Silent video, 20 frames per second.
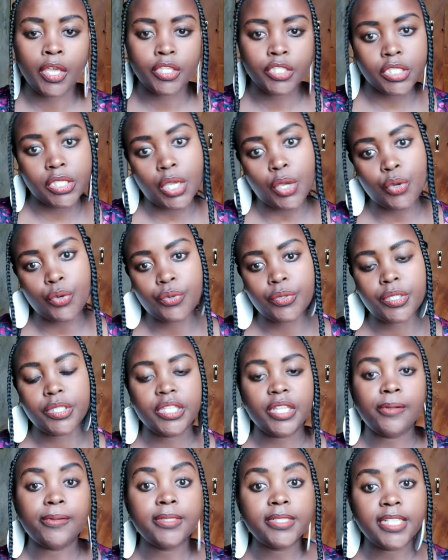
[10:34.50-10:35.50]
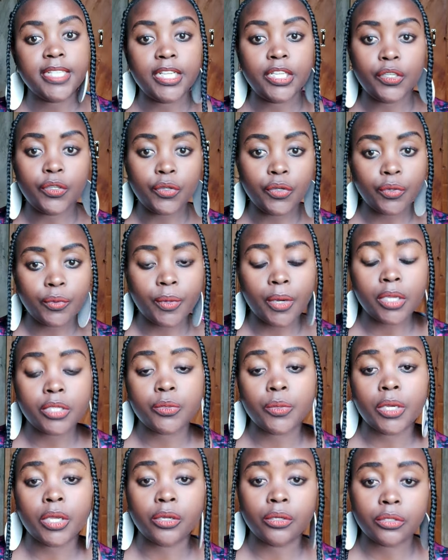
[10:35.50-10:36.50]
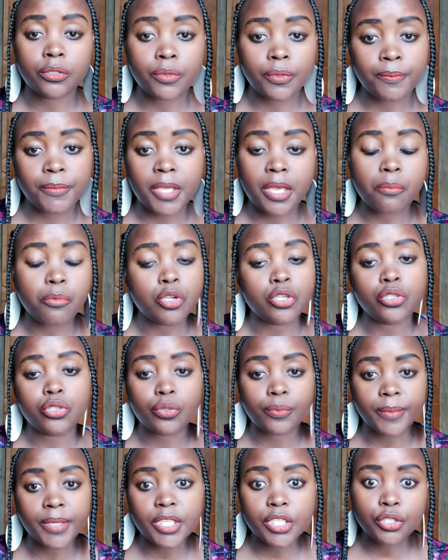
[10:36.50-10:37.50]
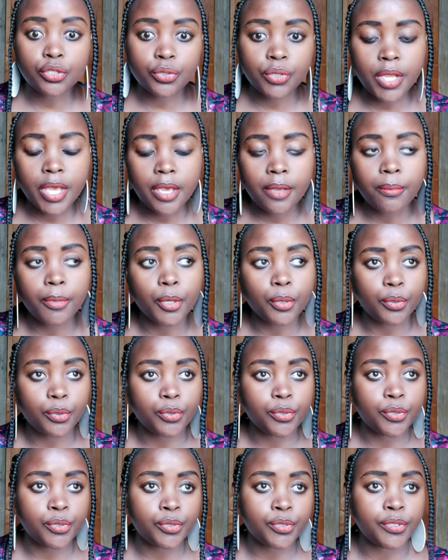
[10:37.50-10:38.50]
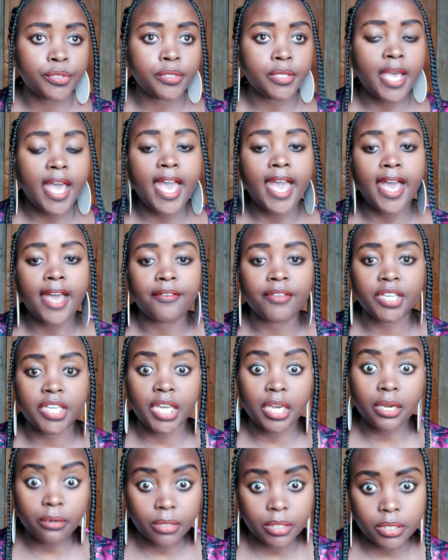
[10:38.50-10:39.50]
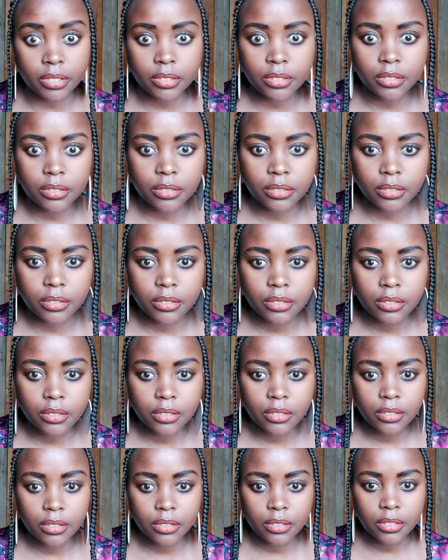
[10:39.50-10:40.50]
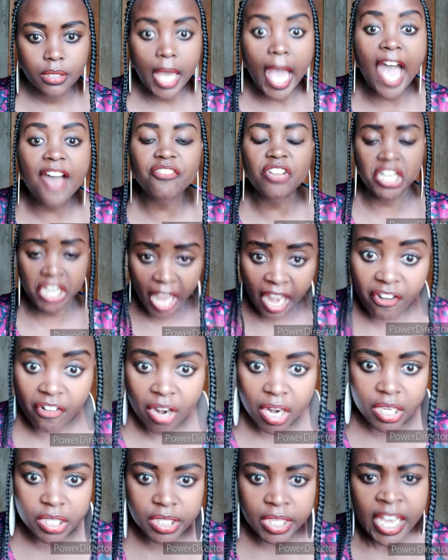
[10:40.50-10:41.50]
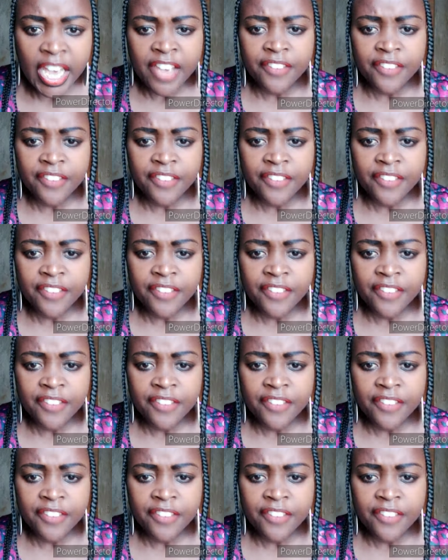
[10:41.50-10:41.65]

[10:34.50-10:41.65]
So they'll tell you, you know what, we cannot be able to meet today because I have an errand. I have an errand.